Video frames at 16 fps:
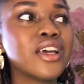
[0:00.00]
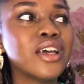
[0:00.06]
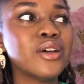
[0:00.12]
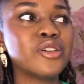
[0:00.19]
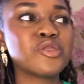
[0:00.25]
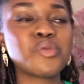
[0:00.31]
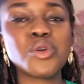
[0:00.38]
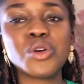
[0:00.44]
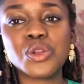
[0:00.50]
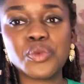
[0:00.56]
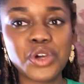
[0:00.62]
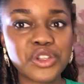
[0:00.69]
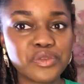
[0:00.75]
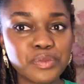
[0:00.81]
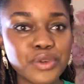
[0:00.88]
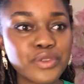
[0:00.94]
was put on a
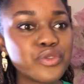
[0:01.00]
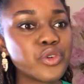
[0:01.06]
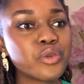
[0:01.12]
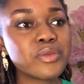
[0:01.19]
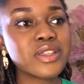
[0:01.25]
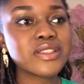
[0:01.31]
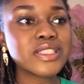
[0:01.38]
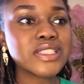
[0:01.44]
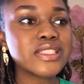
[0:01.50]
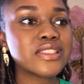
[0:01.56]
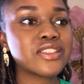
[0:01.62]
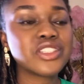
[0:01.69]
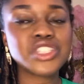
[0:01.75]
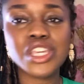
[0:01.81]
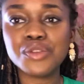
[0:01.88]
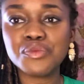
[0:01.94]
one-off performance.
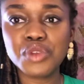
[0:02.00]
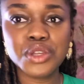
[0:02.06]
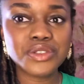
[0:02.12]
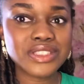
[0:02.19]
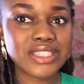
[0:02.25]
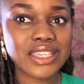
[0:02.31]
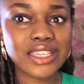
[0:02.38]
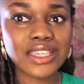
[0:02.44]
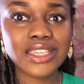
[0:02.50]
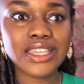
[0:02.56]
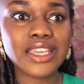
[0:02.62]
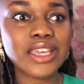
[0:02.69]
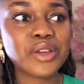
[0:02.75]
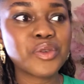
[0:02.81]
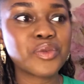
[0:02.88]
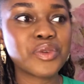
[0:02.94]
Jen wrote it.
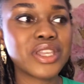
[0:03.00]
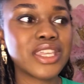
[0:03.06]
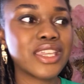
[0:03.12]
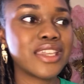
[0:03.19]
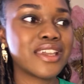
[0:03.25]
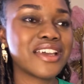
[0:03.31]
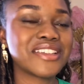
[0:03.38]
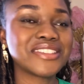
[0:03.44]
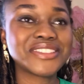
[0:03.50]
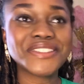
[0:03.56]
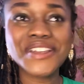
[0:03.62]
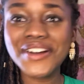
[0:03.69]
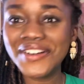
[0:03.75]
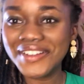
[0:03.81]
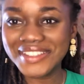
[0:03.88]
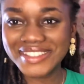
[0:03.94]
We had to
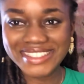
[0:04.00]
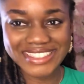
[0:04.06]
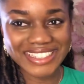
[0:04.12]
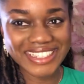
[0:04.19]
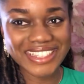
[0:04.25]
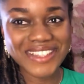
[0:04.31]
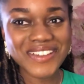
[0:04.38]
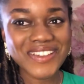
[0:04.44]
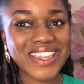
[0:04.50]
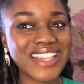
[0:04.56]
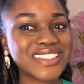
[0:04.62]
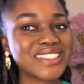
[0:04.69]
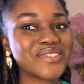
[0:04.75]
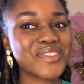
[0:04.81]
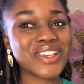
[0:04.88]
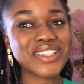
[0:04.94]
cast it. We had
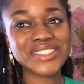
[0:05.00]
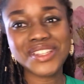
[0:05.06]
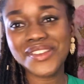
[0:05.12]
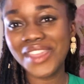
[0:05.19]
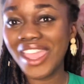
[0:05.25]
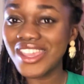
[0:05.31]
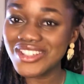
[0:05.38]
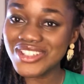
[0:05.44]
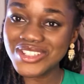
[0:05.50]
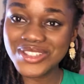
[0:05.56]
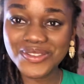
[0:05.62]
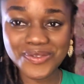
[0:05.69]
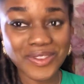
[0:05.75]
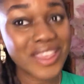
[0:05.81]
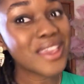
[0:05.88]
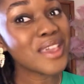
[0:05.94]
to find a location to
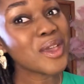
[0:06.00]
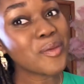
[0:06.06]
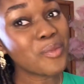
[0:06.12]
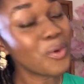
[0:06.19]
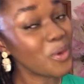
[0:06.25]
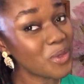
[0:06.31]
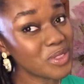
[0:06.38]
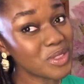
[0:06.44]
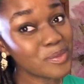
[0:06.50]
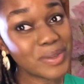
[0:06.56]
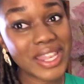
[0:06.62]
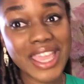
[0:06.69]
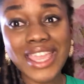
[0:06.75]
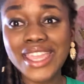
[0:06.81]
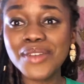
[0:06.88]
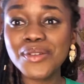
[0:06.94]
put on the
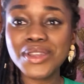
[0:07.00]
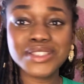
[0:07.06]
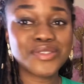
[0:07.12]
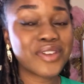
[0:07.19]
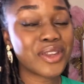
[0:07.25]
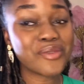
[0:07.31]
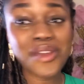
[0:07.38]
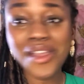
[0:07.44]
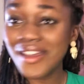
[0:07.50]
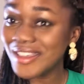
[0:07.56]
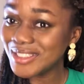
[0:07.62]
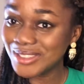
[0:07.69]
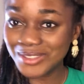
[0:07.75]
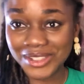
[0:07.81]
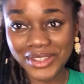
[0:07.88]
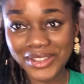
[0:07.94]
play. We had to find a
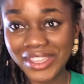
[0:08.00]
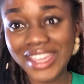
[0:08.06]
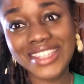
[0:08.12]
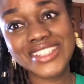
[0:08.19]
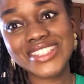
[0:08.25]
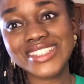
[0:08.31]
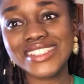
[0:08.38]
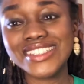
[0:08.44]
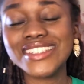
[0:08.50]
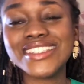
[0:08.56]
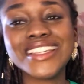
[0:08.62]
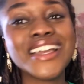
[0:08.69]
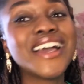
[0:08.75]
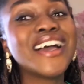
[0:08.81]
rehearsal location.